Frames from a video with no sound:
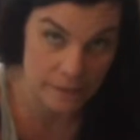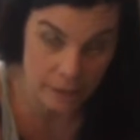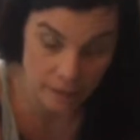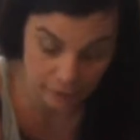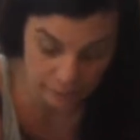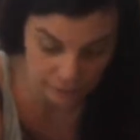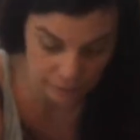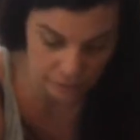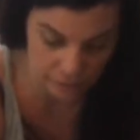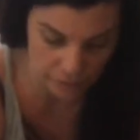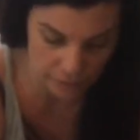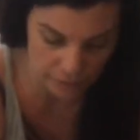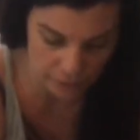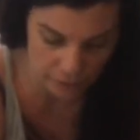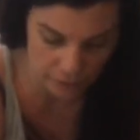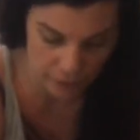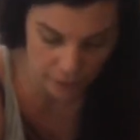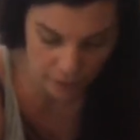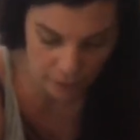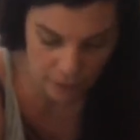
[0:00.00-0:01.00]
tell if it's real or
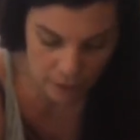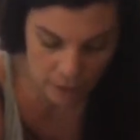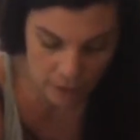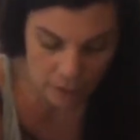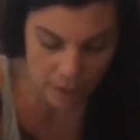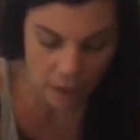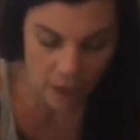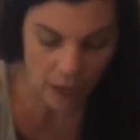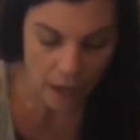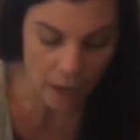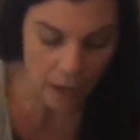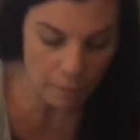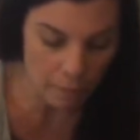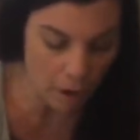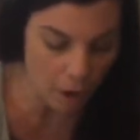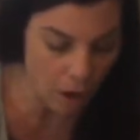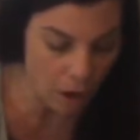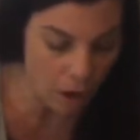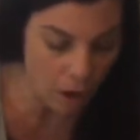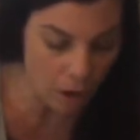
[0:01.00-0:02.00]
not.
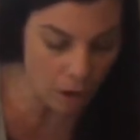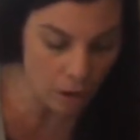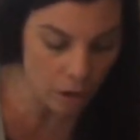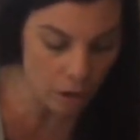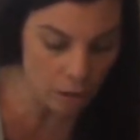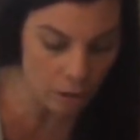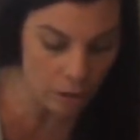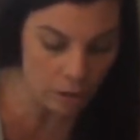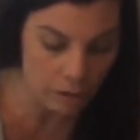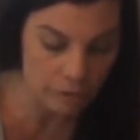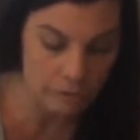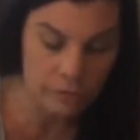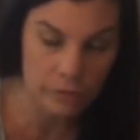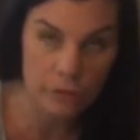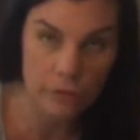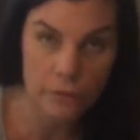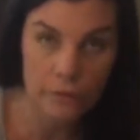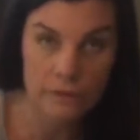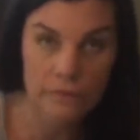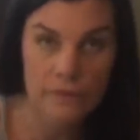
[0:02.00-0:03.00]
All of
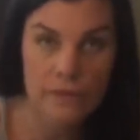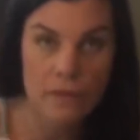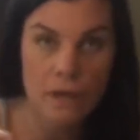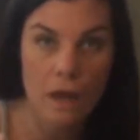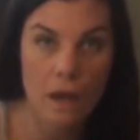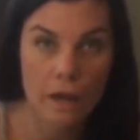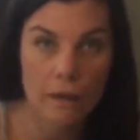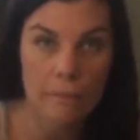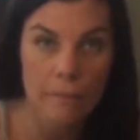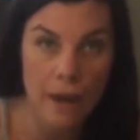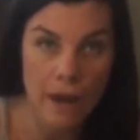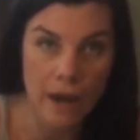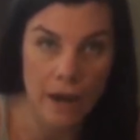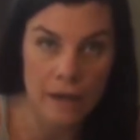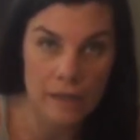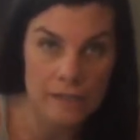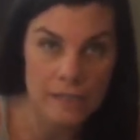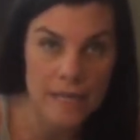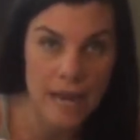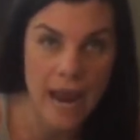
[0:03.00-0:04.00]
Louis Vuitton
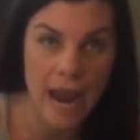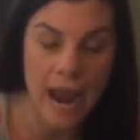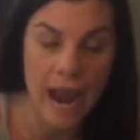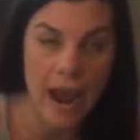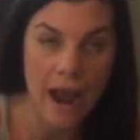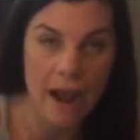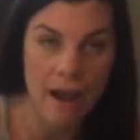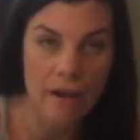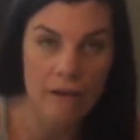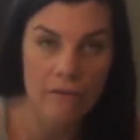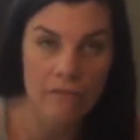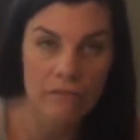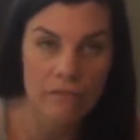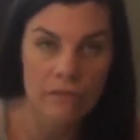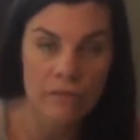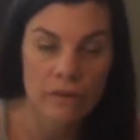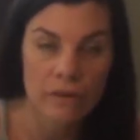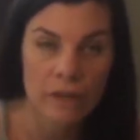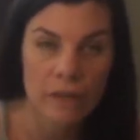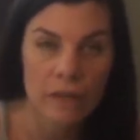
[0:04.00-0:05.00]
bags have
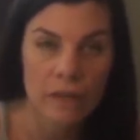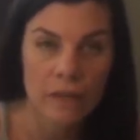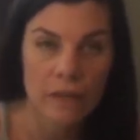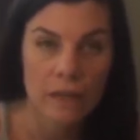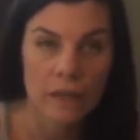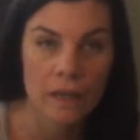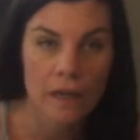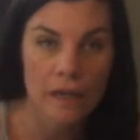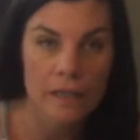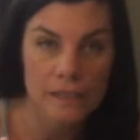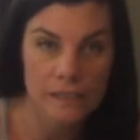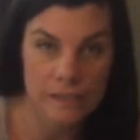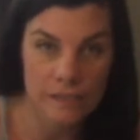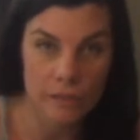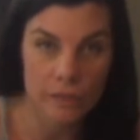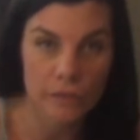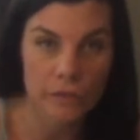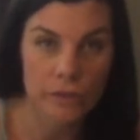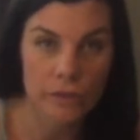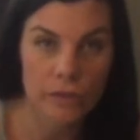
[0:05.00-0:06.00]
a
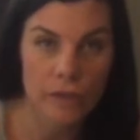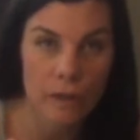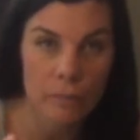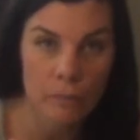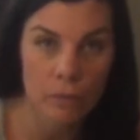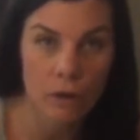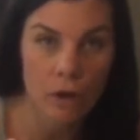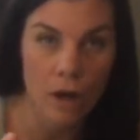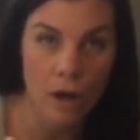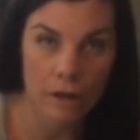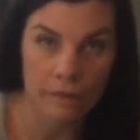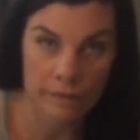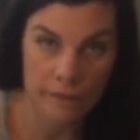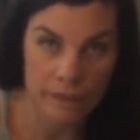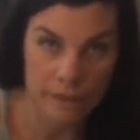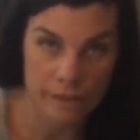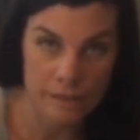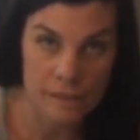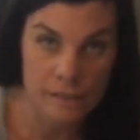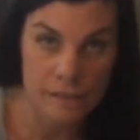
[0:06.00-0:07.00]
serial number on
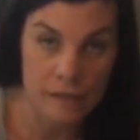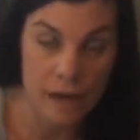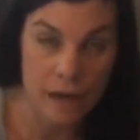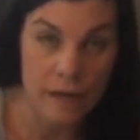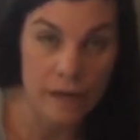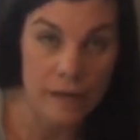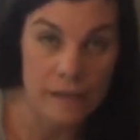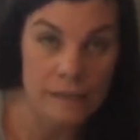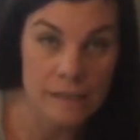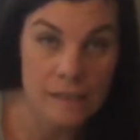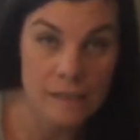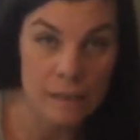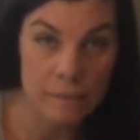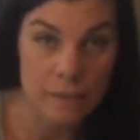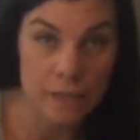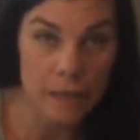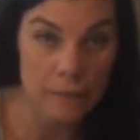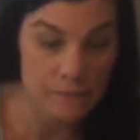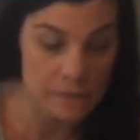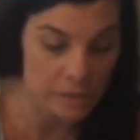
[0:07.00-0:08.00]
the inside, and
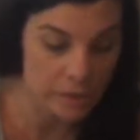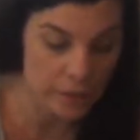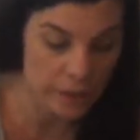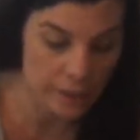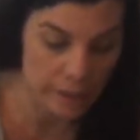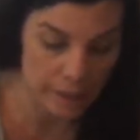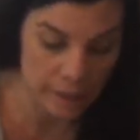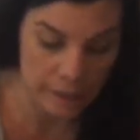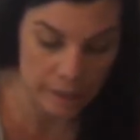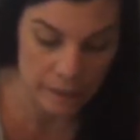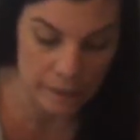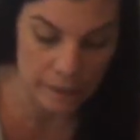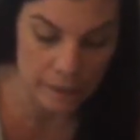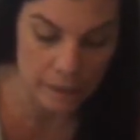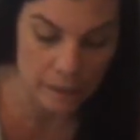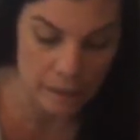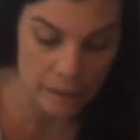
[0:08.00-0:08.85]
sometimes they're hidden.